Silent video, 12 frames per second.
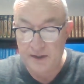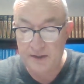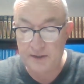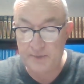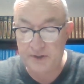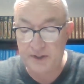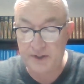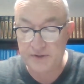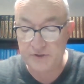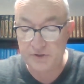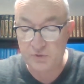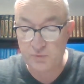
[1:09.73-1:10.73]

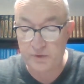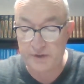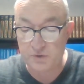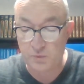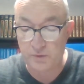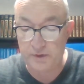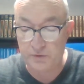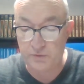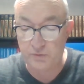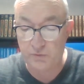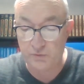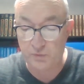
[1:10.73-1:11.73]
Lamentations 3,
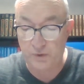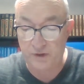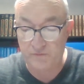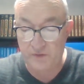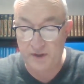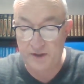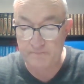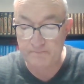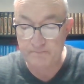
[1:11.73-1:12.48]
22 through 25.